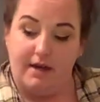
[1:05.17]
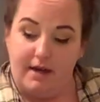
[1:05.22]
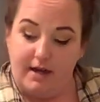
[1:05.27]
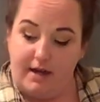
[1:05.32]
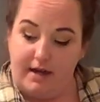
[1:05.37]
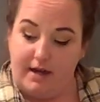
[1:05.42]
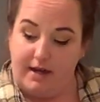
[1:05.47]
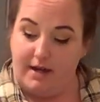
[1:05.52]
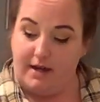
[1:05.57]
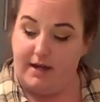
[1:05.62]

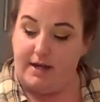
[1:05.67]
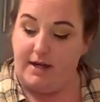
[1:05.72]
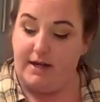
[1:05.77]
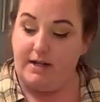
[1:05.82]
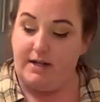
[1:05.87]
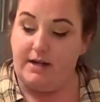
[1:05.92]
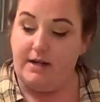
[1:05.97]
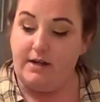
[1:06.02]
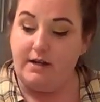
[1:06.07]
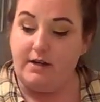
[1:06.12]

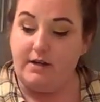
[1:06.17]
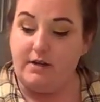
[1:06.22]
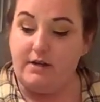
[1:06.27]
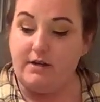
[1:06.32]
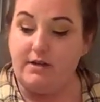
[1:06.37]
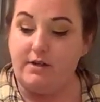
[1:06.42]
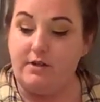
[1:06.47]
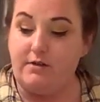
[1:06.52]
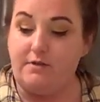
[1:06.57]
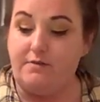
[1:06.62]
and
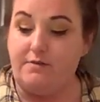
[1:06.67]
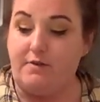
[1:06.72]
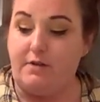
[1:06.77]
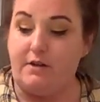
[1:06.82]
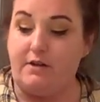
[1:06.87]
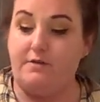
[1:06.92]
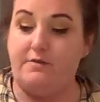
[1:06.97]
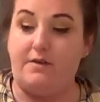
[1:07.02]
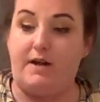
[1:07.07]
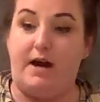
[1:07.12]
good little
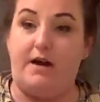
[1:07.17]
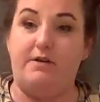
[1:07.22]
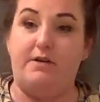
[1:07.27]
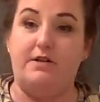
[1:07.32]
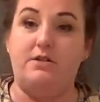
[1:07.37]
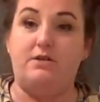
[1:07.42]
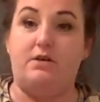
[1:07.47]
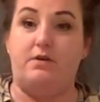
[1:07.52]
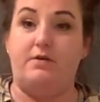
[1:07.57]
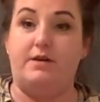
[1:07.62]
filler
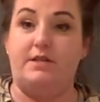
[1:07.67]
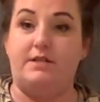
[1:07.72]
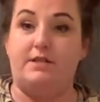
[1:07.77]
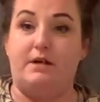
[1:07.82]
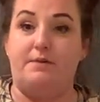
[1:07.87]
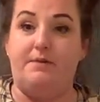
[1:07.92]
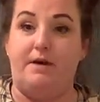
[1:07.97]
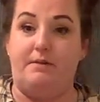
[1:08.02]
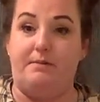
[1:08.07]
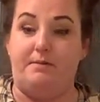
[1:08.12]
flowers, always
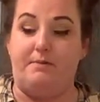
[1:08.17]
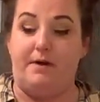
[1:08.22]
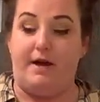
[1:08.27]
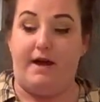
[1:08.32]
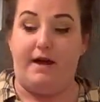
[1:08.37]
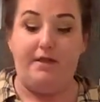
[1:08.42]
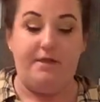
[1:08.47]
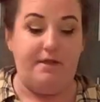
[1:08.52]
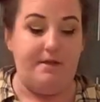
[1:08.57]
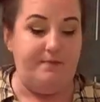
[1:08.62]
our baby
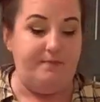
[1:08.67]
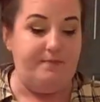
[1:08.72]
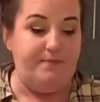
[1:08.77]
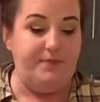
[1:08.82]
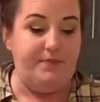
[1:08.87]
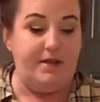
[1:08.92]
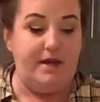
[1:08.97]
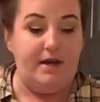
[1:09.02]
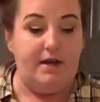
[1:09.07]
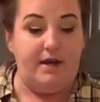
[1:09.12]
breath,
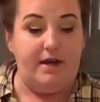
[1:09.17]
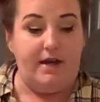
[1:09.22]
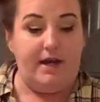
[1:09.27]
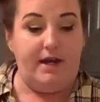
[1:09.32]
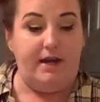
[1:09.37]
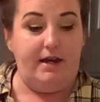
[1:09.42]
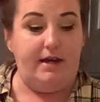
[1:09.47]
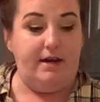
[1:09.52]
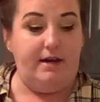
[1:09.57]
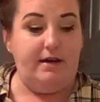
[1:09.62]

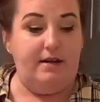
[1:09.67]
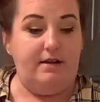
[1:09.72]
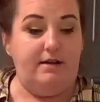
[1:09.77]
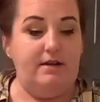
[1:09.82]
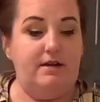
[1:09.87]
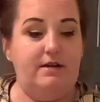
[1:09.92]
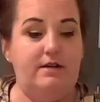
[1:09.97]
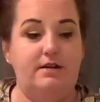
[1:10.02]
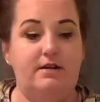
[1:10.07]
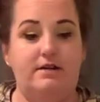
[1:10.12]

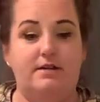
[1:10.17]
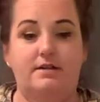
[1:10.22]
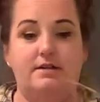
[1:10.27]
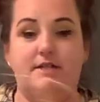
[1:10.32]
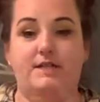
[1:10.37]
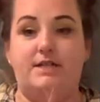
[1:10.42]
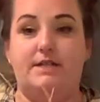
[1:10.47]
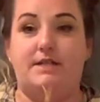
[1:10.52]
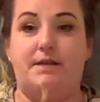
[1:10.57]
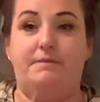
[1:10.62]
and
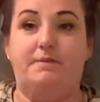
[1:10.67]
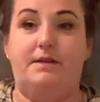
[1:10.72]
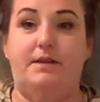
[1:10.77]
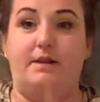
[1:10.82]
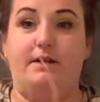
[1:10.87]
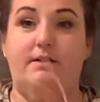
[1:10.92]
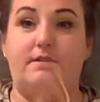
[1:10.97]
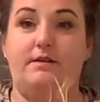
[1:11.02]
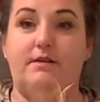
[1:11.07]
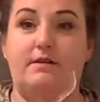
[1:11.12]
did
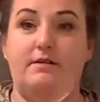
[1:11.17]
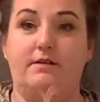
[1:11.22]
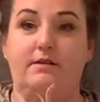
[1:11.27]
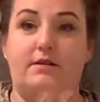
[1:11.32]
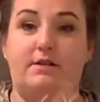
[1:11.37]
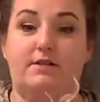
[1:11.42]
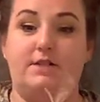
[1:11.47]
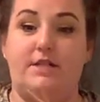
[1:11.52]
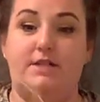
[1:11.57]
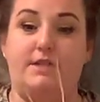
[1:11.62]
something
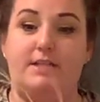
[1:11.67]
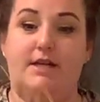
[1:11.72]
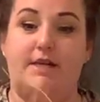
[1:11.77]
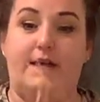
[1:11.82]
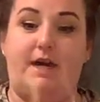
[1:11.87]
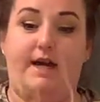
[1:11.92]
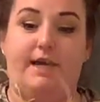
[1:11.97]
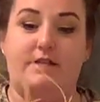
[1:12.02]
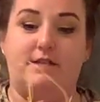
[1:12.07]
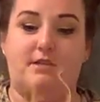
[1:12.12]
just in
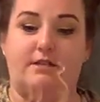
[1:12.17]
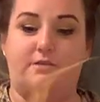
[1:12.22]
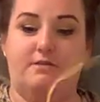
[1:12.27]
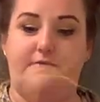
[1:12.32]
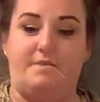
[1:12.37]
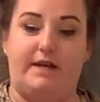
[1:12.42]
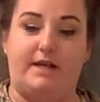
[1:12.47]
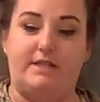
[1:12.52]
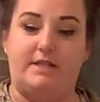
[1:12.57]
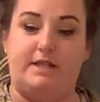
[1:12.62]
case, a little
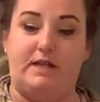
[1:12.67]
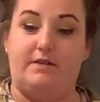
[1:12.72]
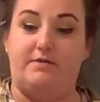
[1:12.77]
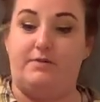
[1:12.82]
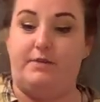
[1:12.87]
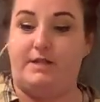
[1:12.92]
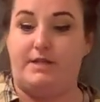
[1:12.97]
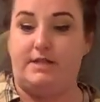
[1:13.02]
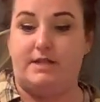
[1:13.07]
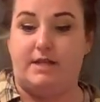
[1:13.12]
fancy if
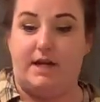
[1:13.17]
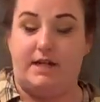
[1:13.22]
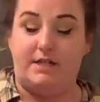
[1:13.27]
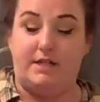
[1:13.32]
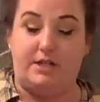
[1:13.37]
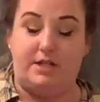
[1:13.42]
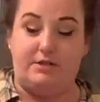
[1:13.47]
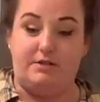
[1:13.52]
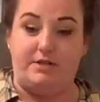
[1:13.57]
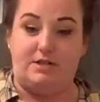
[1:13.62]
we decide
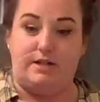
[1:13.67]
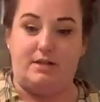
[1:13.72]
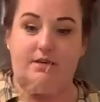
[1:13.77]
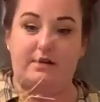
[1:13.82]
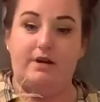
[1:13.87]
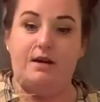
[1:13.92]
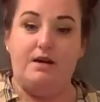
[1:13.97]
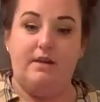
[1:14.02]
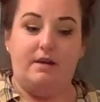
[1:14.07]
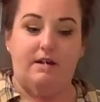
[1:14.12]
to use
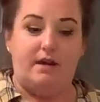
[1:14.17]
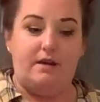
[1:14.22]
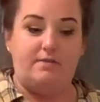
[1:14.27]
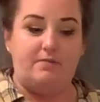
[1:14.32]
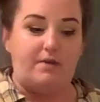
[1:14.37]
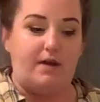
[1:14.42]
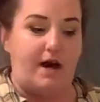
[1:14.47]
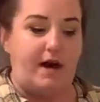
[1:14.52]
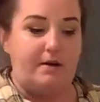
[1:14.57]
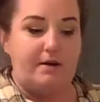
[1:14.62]
it. If
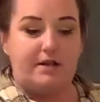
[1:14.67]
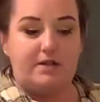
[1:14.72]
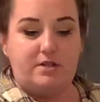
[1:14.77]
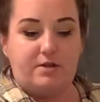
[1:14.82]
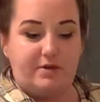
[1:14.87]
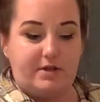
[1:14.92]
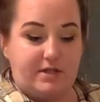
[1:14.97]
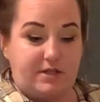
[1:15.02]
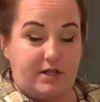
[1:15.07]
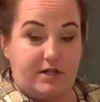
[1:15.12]
not, it's
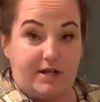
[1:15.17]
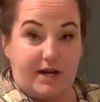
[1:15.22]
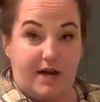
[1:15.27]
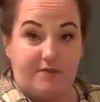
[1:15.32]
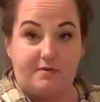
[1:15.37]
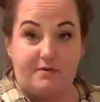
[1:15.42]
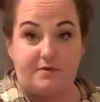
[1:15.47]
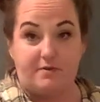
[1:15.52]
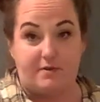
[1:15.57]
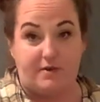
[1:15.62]
always good to have
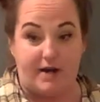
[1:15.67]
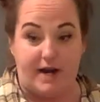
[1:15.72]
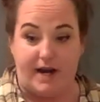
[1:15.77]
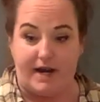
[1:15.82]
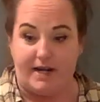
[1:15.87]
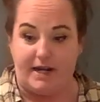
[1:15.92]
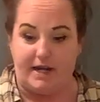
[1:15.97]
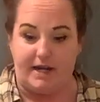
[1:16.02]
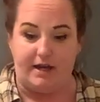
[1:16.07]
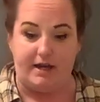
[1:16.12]
a
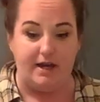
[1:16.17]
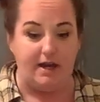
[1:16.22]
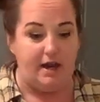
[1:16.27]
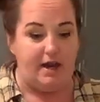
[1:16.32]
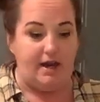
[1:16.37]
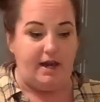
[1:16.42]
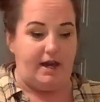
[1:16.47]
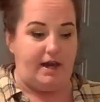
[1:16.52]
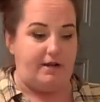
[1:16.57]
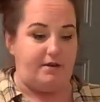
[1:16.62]
variety
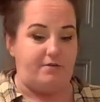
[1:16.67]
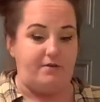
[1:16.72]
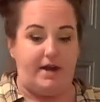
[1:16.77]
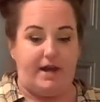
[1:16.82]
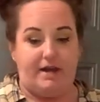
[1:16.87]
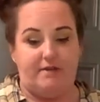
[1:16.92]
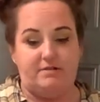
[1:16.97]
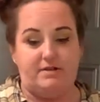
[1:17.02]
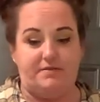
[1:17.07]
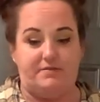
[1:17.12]
and array
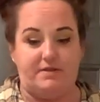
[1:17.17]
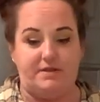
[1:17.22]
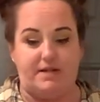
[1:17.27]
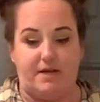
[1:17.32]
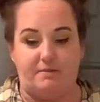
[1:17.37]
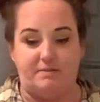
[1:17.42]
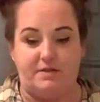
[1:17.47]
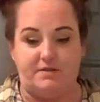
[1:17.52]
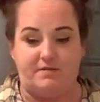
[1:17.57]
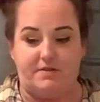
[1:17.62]
of different
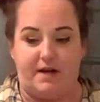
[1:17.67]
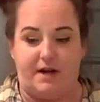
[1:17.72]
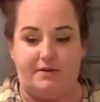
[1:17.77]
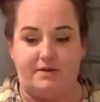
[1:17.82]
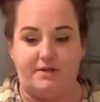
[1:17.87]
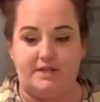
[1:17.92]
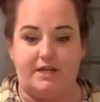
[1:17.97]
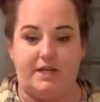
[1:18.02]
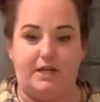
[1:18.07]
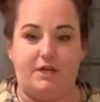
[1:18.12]
types of
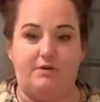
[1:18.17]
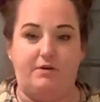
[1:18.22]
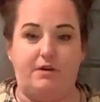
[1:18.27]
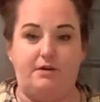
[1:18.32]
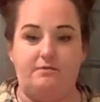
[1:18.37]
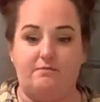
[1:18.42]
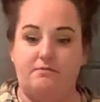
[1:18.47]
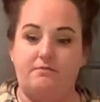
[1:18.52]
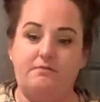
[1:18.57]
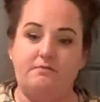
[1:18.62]
flowers that you
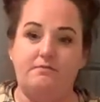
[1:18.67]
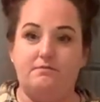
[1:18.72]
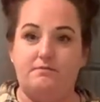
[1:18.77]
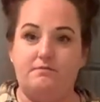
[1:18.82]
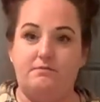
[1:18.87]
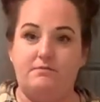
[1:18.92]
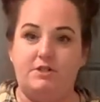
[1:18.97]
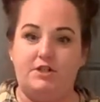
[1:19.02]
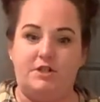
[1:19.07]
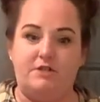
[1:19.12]
can
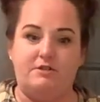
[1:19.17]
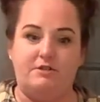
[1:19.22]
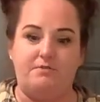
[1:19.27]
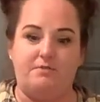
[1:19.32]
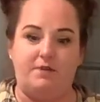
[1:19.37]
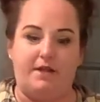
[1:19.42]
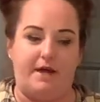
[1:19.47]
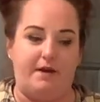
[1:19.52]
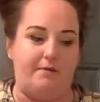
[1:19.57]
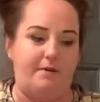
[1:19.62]
choose and
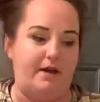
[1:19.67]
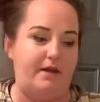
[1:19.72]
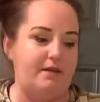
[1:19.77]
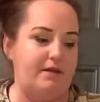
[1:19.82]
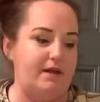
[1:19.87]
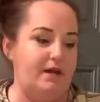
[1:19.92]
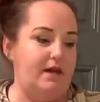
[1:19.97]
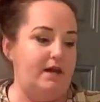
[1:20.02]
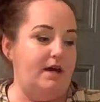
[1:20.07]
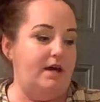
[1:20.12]
play
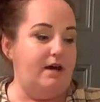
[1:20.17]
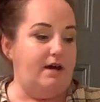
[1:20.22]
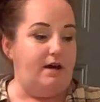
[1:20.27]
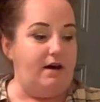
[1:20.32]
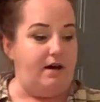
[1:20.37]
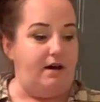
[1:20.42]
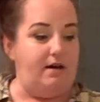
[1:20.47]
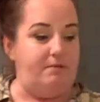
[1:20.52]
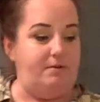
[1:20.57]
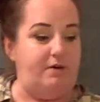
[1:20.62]

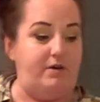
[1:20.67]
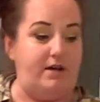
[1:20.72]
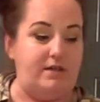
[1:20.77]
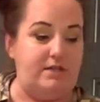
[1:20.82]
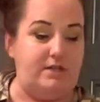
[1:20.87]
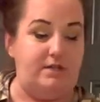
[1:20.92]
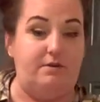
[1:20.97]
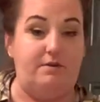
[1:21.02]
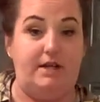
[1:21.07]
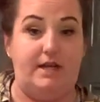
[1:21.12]
with. You
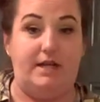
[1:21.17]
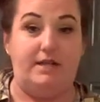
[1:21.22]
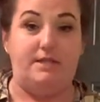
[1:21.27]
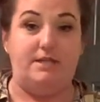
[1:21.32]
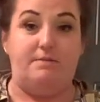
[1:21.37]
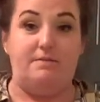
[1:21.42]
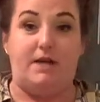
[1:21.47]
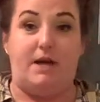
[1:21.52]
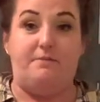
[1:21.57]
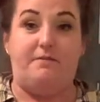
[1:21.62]
also need
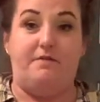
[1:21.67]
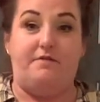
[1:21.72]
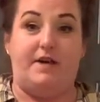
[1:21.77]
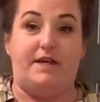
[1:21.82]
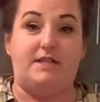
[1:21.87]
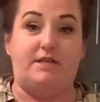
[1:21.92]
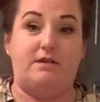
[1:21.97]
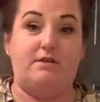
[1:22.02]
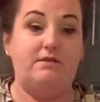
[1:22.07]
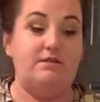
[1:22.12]
some type of
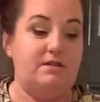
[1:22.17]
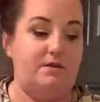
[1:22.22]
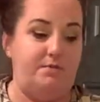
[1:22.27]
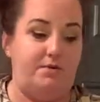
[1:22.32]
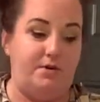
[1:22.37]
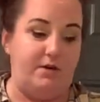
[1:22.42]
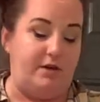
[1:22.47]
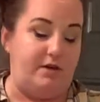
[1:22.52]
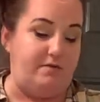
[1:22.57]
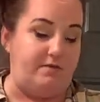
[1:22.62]
vessel to
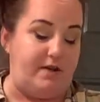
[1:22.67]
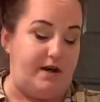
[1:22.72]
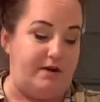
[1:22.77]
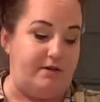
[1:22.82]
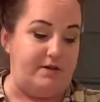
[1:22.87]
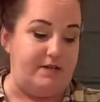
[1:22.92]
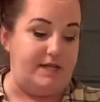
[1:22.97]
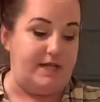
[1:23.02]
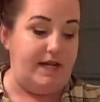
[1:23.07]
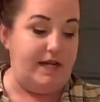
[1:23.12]
put your
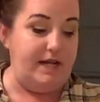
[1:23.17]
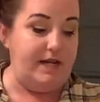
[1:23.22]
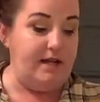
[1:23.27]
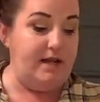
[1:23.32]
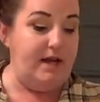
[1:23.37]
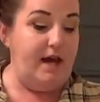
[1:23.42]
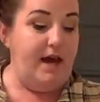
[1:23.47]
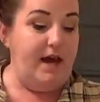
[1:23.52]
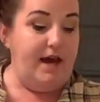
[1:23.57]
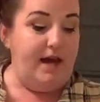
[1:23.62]
flowers in,
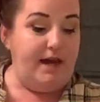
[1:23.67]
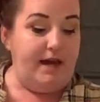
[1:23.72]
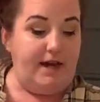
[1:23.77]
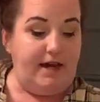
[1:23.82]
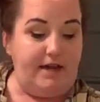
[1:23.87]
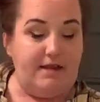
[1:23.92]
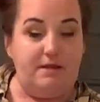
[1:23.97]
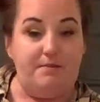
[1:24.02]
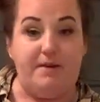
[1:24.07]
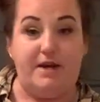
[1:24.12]

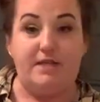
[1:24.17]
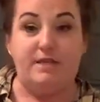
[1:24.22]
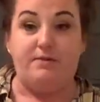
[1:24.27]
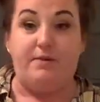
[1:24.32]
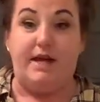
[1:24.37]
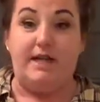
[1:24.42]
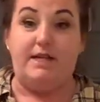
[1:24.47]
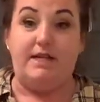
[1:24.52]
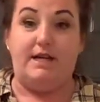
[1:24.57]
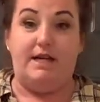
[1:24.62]
and the best
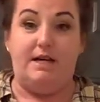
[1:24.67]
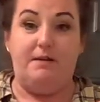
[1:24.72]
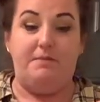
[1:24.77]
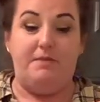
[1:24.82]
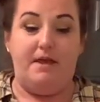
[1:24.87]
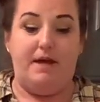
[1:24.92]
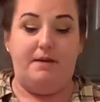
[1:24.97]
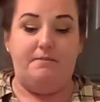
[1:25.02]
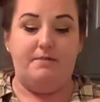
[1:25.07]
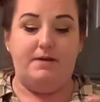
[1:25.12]
way to keep
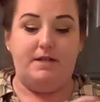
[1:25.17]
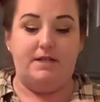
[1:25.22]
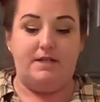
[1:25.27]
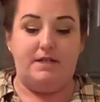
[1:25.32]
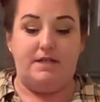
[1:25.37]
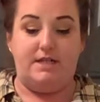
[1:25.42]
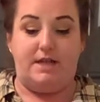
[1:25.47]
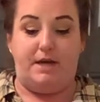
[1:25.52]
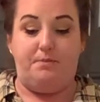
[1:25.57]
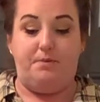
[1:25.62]
them to
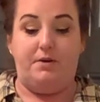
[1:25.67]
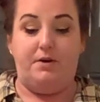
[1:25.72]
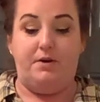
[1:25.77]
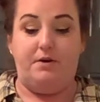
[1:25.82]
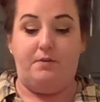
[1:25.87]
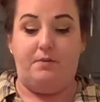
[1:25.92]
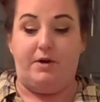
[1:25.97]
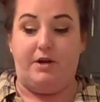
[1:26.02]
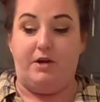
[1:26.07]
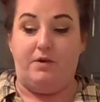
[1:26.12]
stay
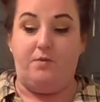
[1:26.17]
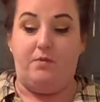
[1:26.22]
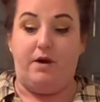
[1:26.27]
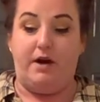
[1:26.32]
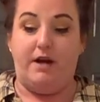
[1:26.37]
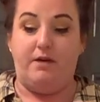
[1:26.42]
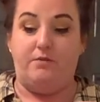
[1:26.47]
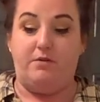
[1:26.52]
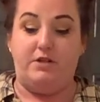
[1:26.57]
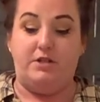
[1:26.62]
put where you
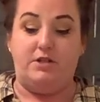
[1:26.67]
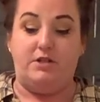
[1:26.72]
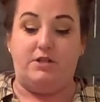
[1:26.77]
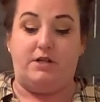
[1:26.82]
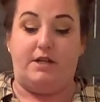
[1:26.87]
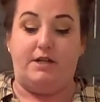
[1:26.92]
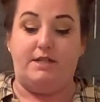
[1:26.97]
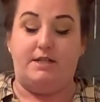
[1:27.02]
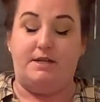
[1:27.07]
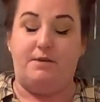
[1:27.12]
want once you
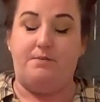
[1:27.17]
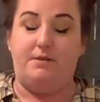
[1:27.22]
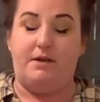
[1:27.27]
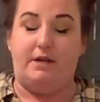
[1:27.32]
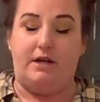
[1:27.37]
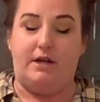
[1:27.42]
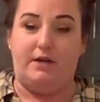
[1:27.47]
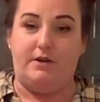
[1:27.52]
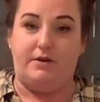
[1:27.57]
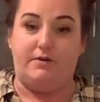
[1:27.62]
start
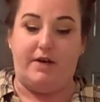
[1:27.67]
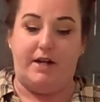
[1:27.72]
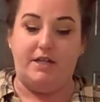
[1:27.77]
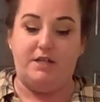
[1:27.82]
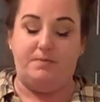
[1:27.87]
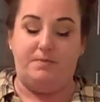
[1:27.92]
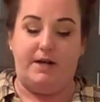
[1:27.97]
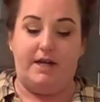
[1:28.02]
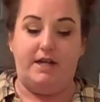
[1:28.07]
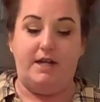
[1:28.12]
assembling your
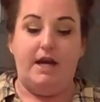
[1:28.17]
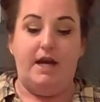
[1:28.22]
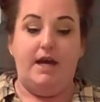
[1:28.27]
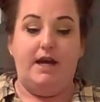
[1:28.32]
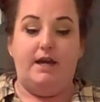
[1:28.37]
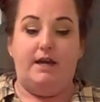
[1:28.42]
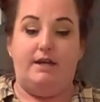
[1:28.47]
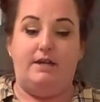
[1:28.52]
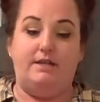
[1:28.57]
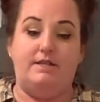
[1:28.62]
arrangement
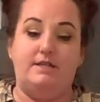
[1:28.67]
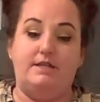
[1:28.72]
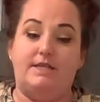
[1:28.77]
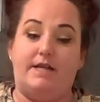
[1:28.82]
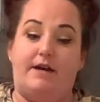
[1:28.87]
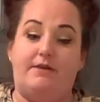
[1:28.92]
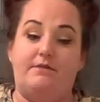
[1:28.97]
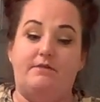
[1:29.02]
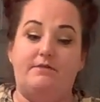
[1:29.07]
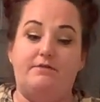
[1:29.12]
is
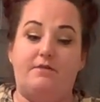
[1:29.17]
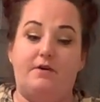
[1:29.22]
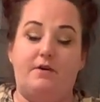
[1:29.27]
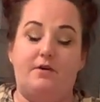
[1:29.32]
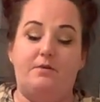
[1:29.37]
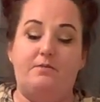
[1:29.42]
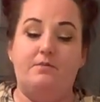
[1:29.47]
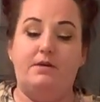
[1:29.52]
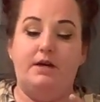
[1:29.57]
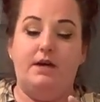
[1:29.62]

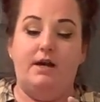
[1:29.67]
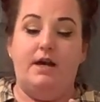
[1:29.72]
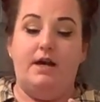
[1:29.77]
styrofoam